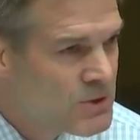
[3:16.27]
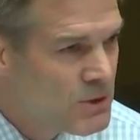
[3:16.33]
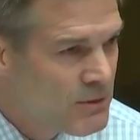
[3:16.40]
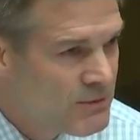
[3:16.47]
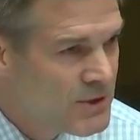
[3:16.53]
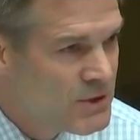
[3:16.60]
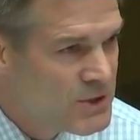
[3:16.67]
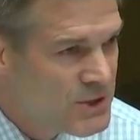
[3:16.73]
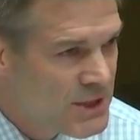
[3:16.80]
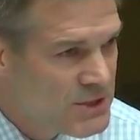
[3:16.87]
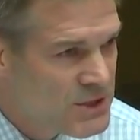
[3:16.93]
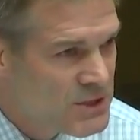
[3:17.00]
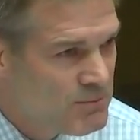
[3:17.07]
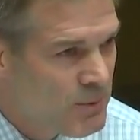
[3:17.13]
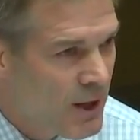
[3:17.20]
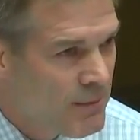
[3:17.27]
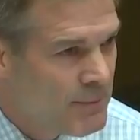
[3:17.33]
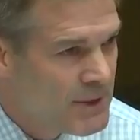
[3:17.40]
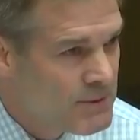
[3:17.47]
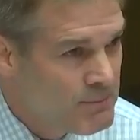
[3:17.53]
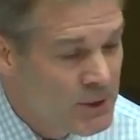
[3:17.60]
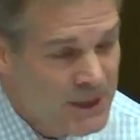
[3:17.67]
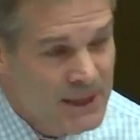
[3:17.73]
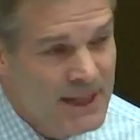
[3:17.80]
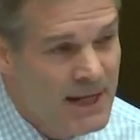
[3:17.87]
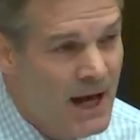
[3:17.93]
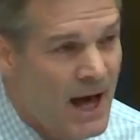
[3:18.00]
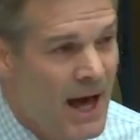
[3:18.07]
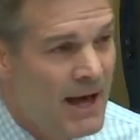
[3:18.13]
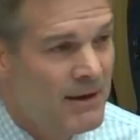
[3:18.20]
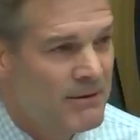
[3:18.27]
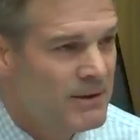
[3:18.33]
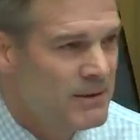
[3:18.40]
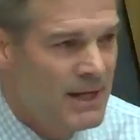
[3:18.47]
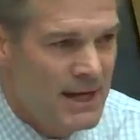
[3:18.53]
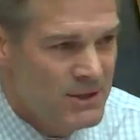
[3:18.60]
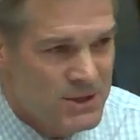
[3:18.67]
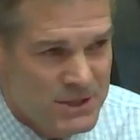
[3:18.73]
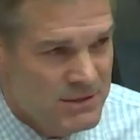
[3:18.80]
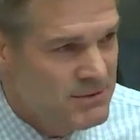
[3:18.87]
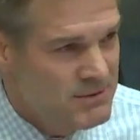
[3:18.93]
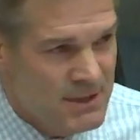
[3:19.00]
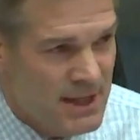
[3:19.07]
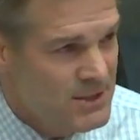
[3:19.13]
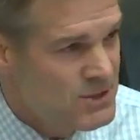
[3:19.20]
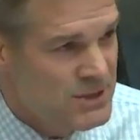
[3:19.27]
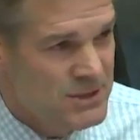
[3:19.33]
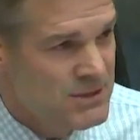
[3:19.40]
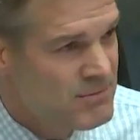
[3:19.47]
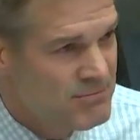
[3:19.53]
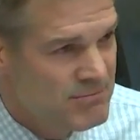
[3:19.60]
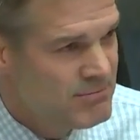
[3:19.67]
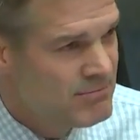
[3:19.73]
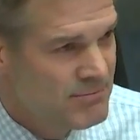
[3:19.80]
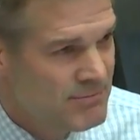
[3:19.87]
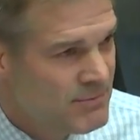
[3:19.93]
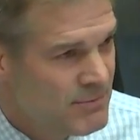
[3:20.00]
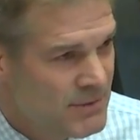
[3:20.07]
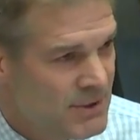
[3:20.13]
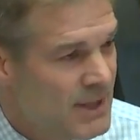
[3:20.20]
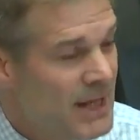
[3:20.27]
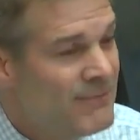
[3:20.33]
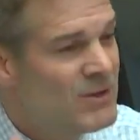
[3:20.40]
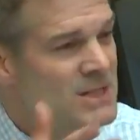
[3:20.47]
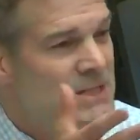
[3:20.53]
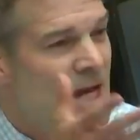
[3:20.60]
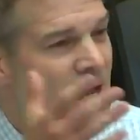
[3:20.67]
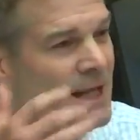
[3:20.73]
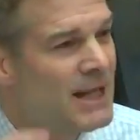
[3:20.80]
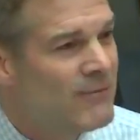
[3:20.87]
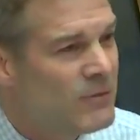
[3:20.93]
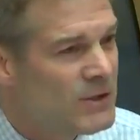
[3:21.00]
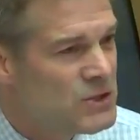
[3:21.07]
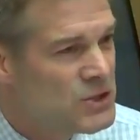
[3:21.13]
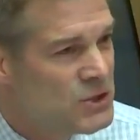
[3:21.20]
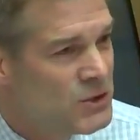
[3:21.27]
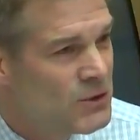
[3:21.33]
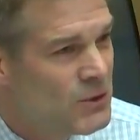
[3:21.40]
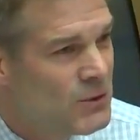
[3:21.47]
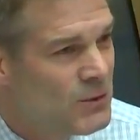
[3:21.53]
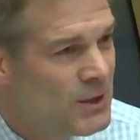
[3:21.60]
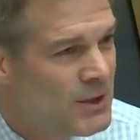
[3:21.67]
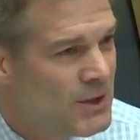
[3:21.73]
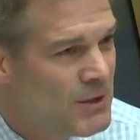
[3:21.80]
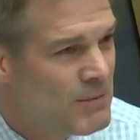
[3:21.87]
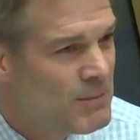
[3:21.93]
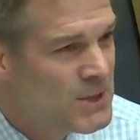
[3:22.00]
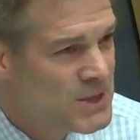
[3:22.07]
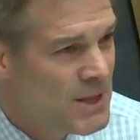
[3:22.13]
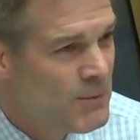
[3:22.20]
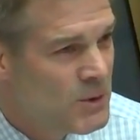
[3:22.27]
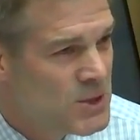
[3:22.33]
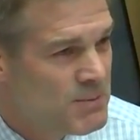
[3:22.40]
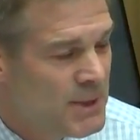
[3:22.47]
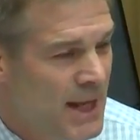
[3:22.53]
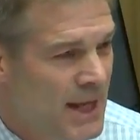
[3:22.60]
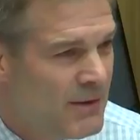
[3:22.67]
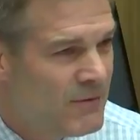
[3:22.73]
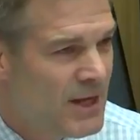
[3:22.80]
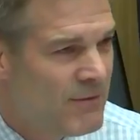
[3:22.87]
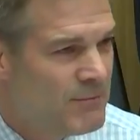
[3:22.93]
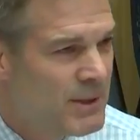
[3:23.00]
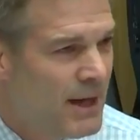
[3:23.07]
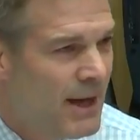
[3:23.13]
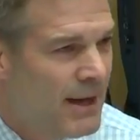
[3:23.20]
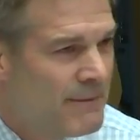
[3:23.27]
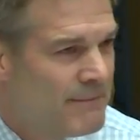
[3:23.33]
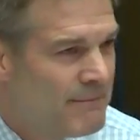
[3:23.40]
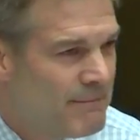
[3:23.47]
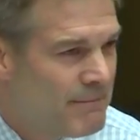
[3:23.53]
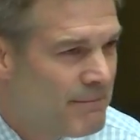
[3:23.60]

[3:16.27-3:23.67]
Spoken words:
served in the Justice Department, particularly at a high, not even as high level as you, but someone who's been head of the FBI?